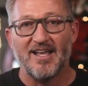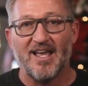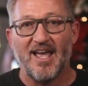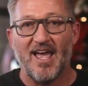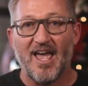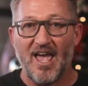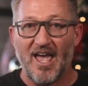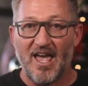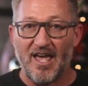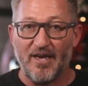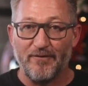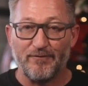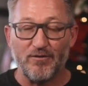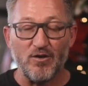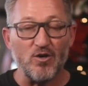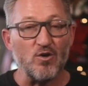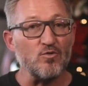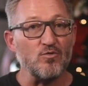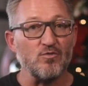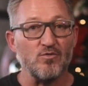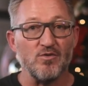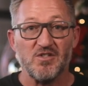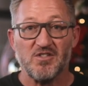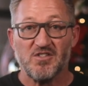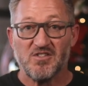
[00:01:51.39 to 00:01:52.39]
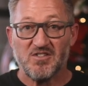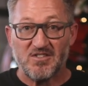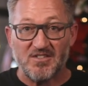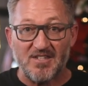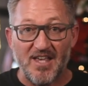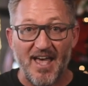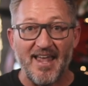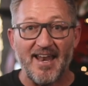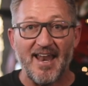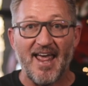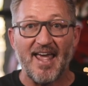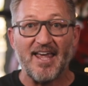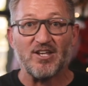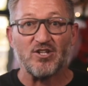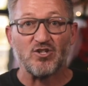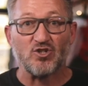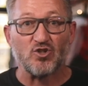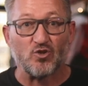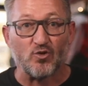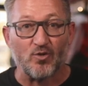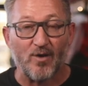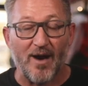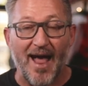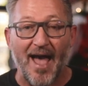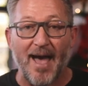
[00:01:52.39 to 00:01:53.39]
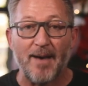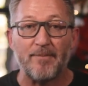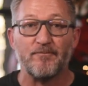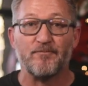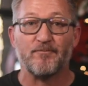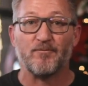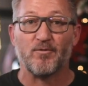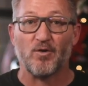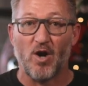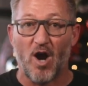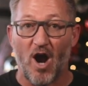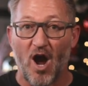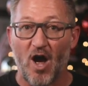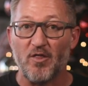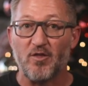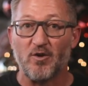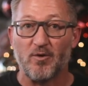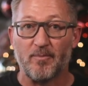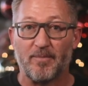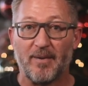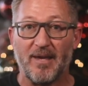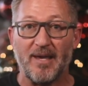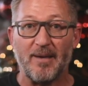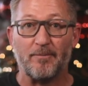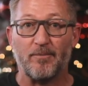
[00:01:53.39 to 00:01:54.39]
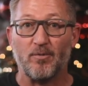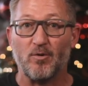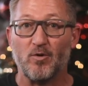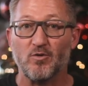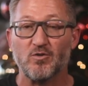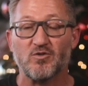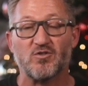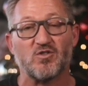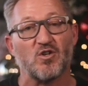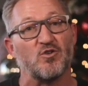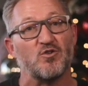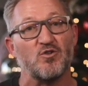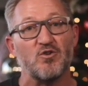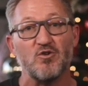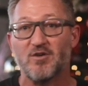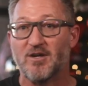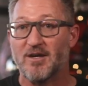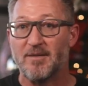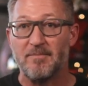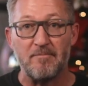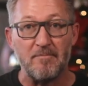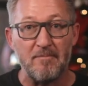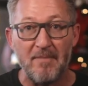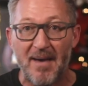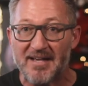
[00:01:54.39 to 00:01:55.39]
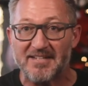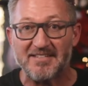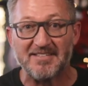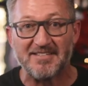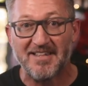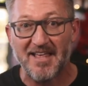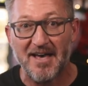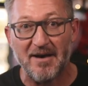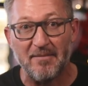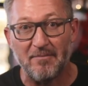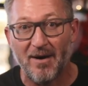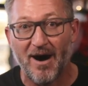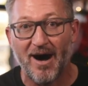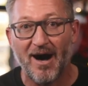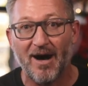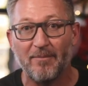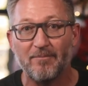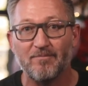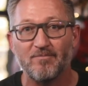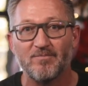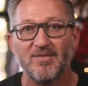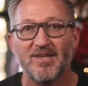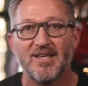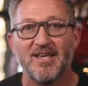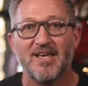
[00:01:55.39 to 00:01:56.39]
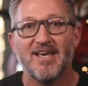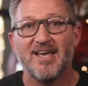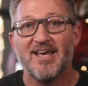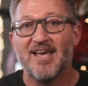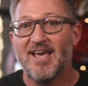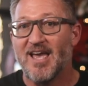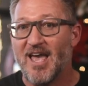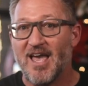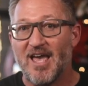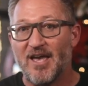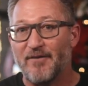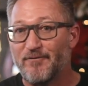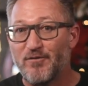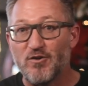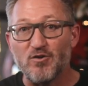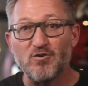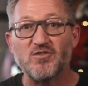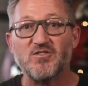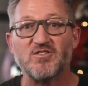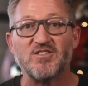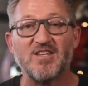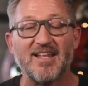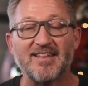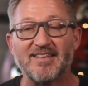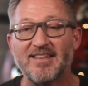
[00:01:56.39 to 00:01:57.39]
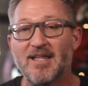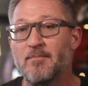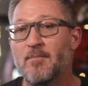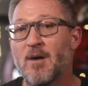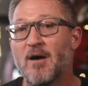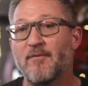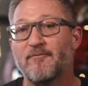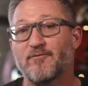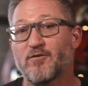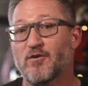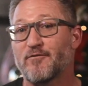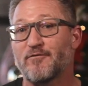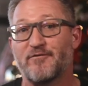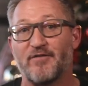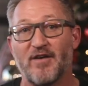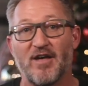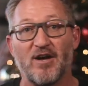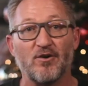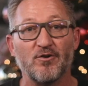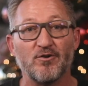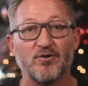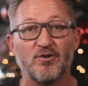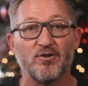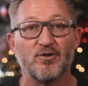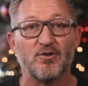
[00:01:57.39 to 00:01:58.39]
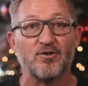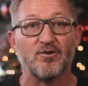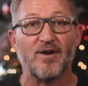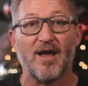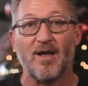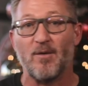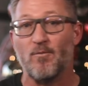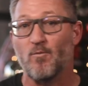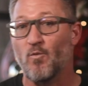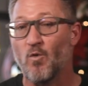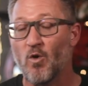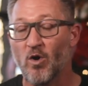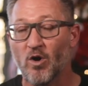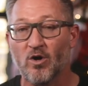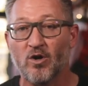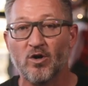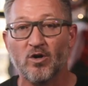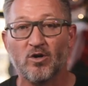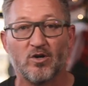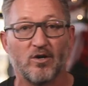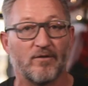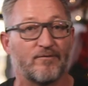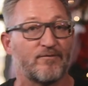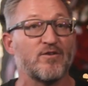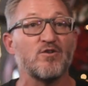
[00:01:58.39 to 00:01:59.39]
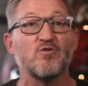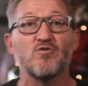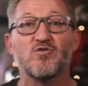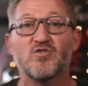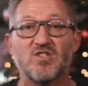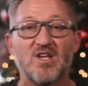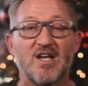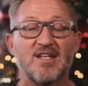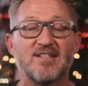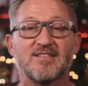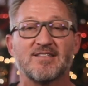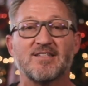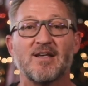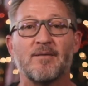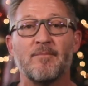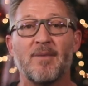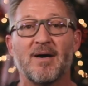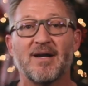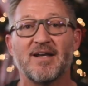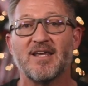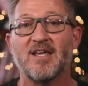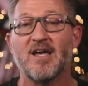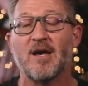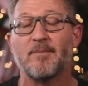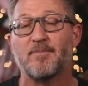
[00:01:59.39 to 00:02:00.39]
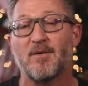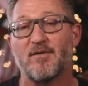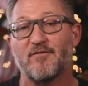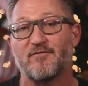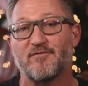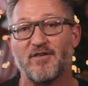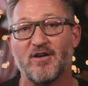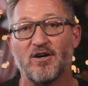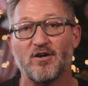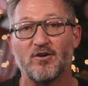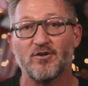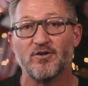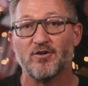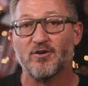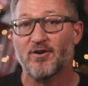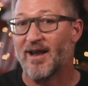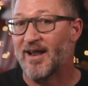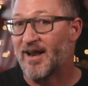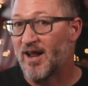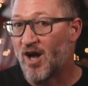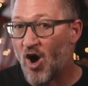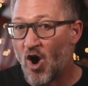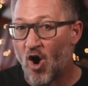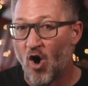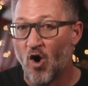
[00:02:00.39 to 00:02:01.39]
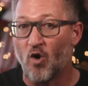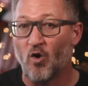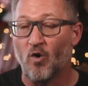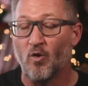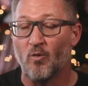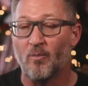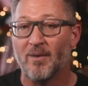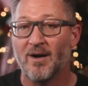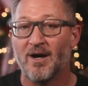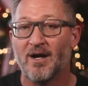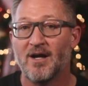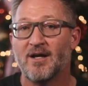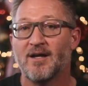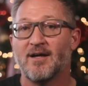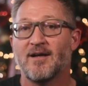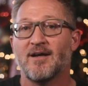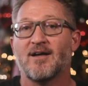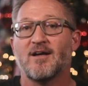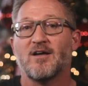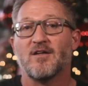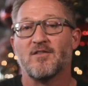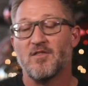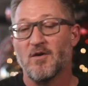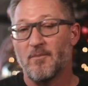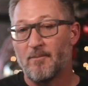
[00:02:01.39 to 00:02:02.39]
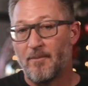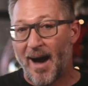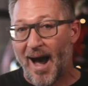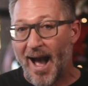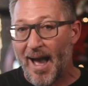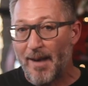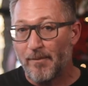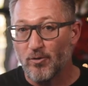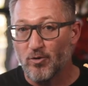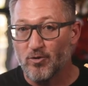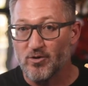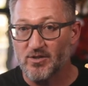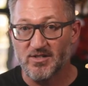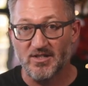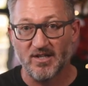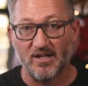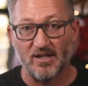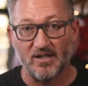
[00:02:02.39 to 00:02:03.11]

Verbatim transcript: If you set a trap for other people so you can mess them up, if you set them up for failure at work or if you set somebody up at failure at home, the Bible is